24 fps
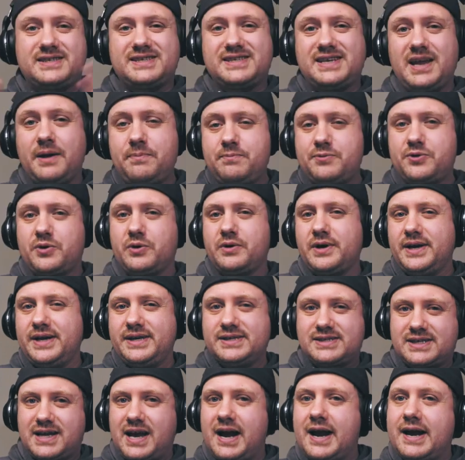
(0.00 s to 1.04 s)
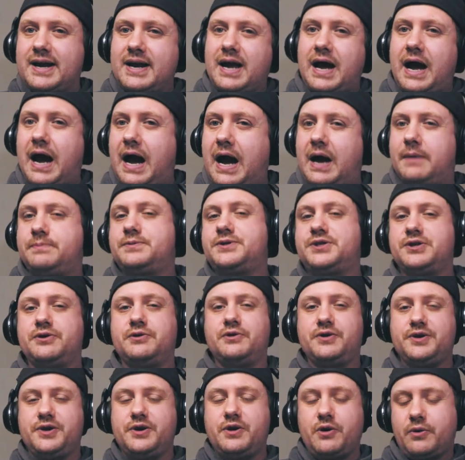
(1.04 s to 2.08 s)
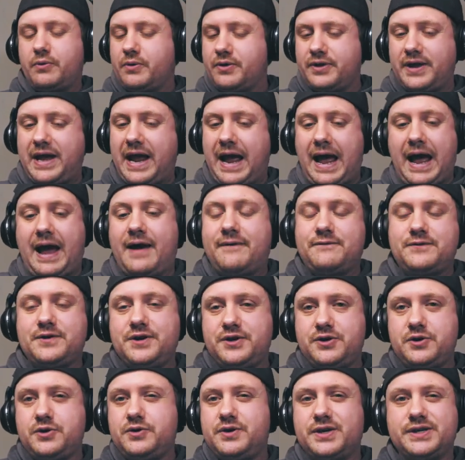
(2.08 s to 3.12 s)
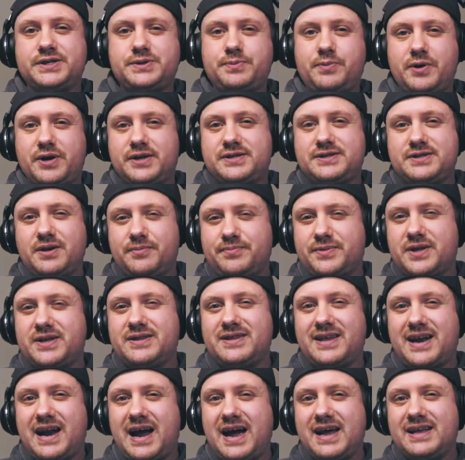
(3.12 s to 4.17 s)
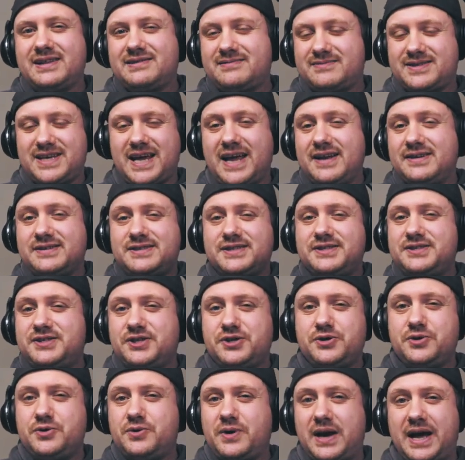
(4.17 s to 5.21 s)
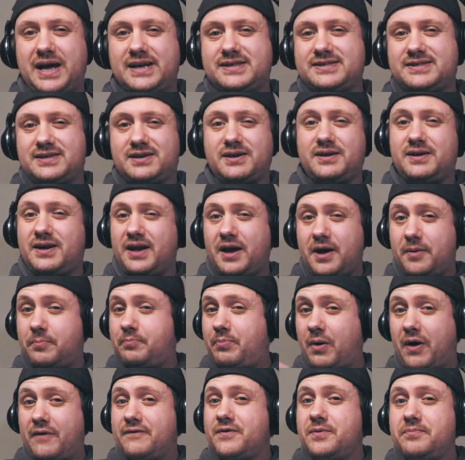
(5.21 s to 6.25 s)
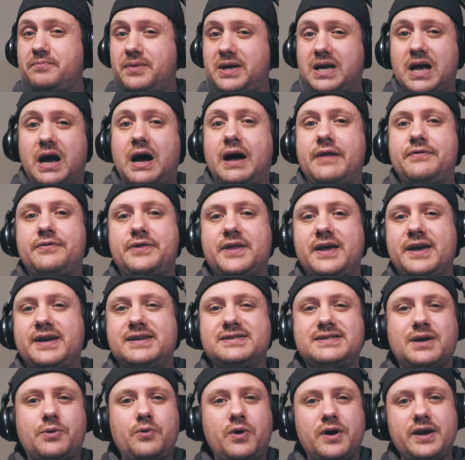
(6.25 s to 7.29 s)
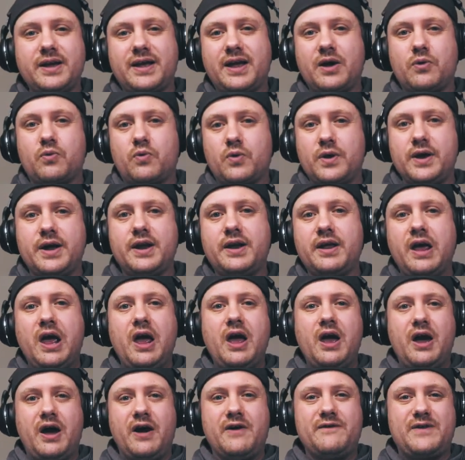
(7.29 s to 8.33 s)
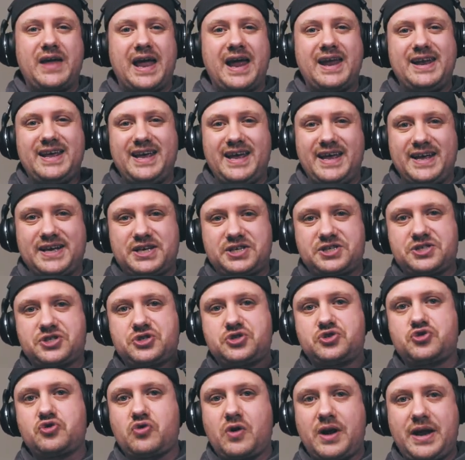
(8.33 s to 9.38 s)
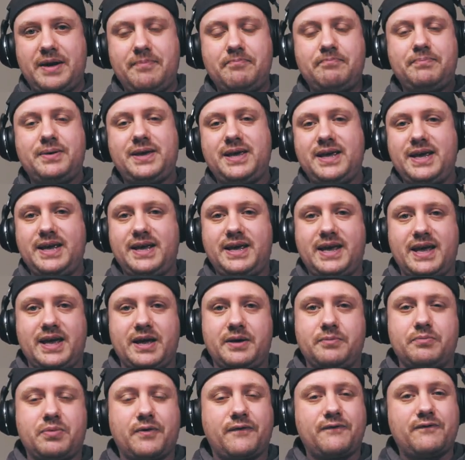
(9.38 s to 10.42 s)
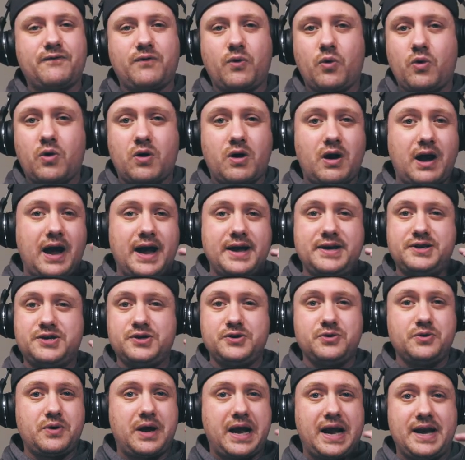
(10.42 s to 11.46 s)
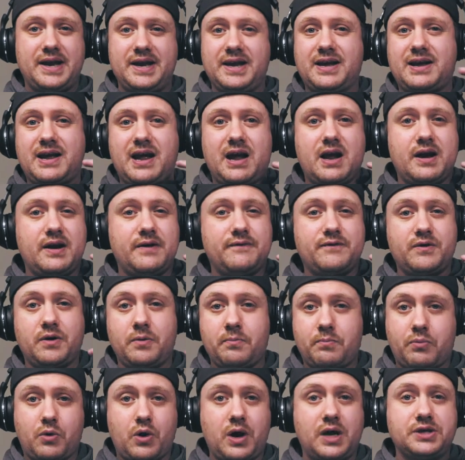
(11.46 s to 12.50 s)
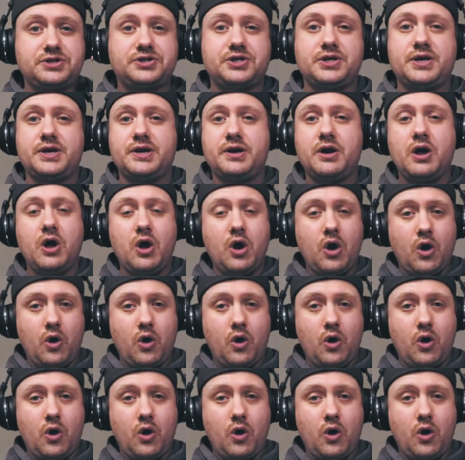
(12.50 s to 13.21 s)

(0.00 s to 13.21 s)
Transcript: right, step 3 is kind of optional. You don't really have to do this, but it's something that I tend to do as a above and beyond thing, is I want to get rid of any extreme peaking before I do any kind of compression